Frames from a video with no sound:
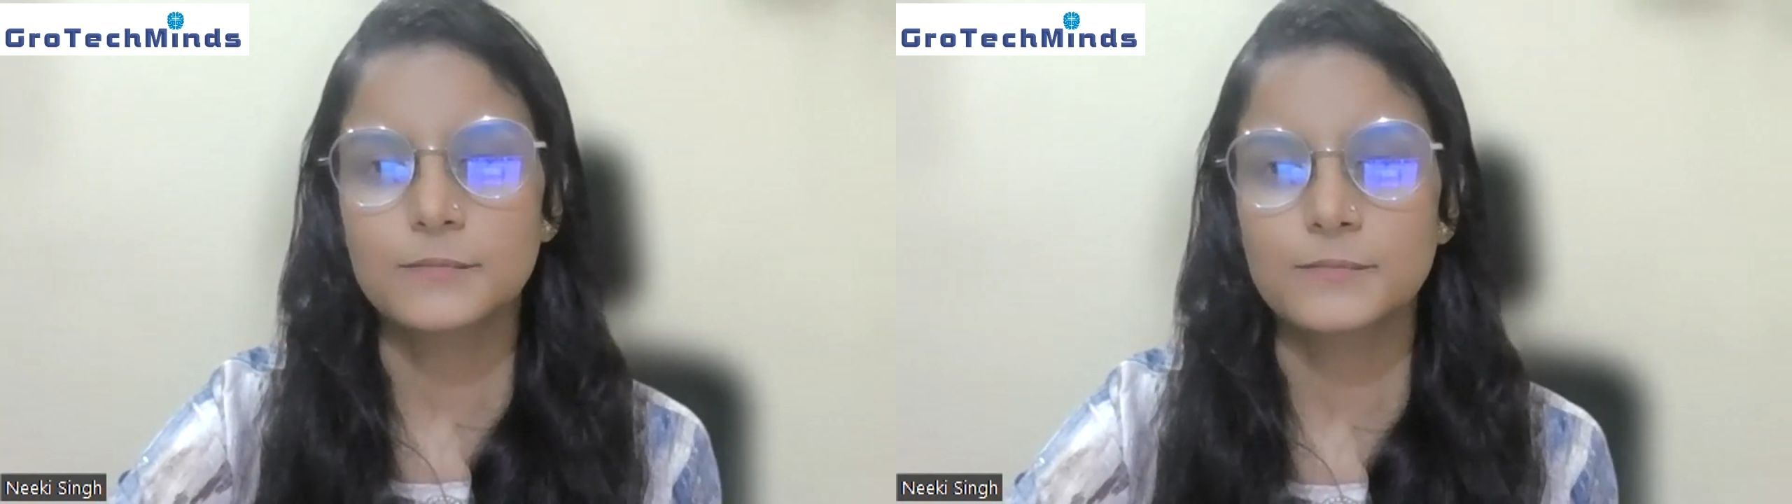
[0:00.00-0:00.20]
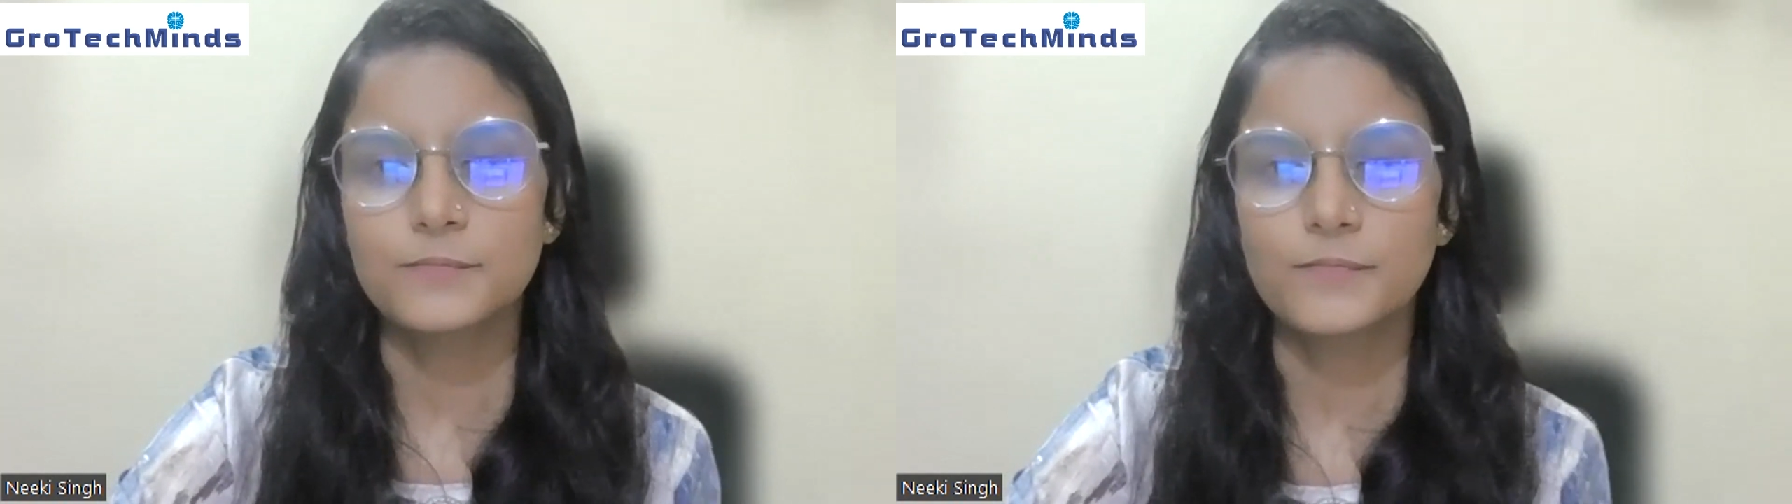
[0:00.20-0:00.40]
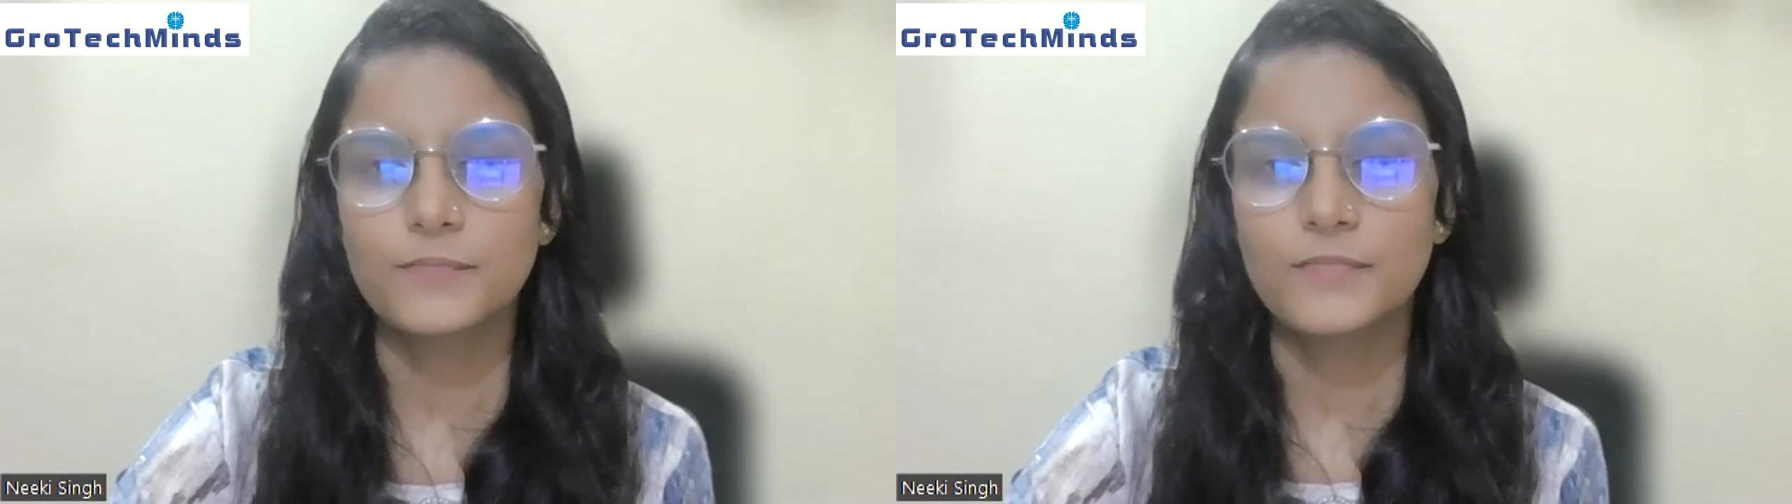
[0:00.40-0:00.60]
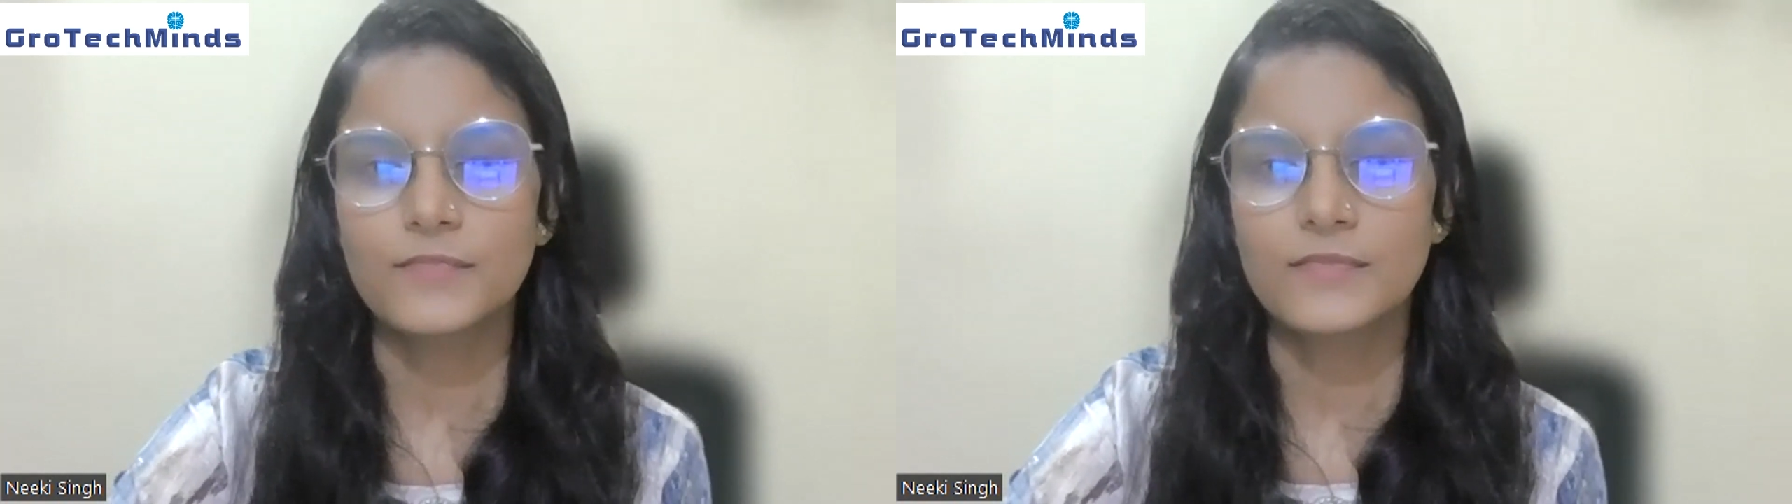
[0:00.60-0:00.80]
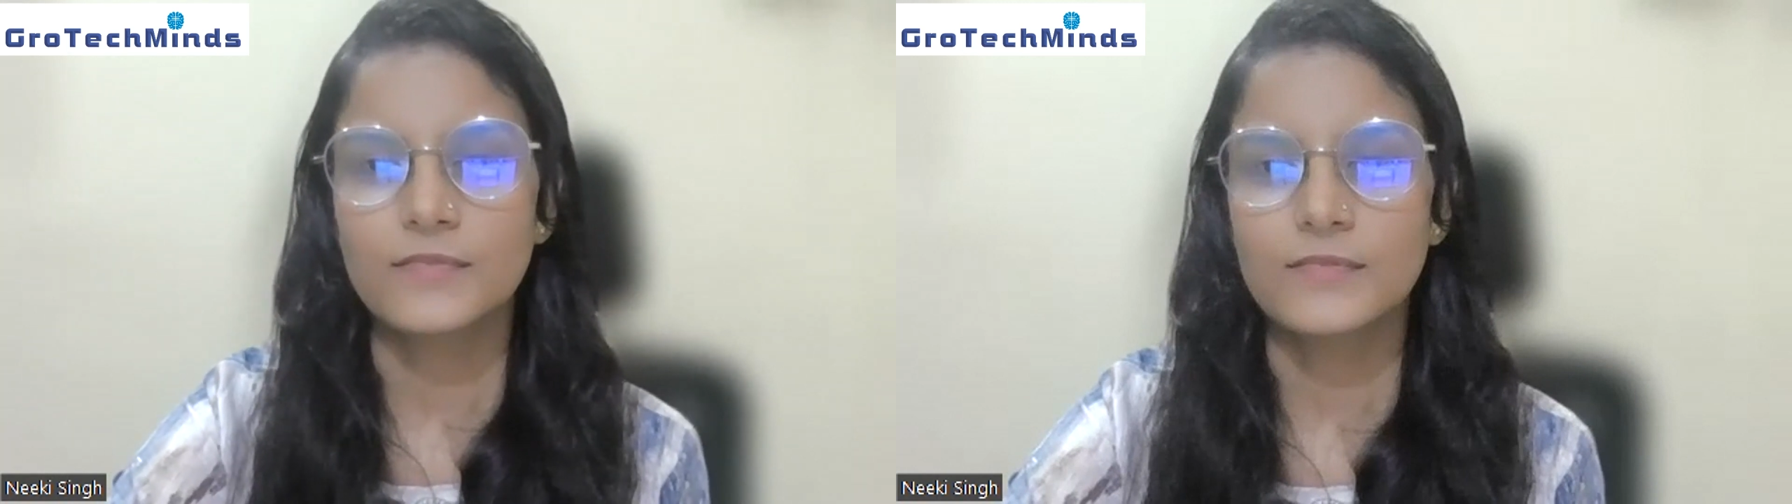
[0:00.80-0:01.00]
that
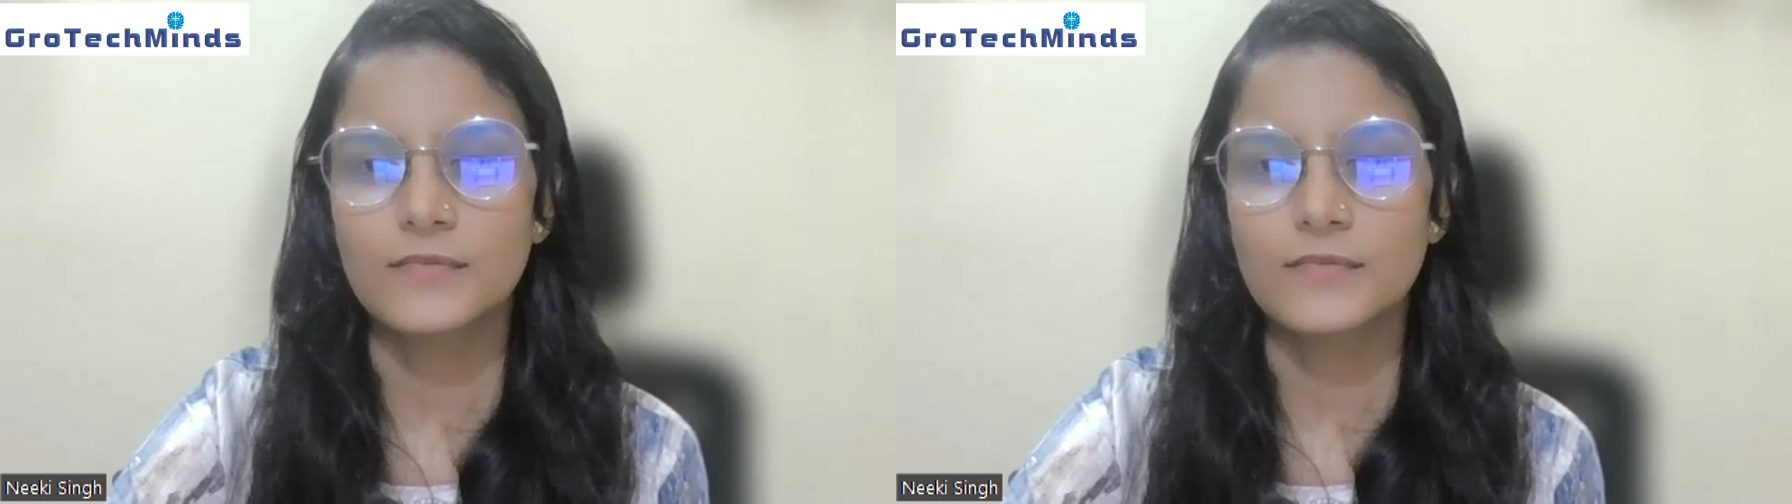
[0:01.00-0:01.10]
course?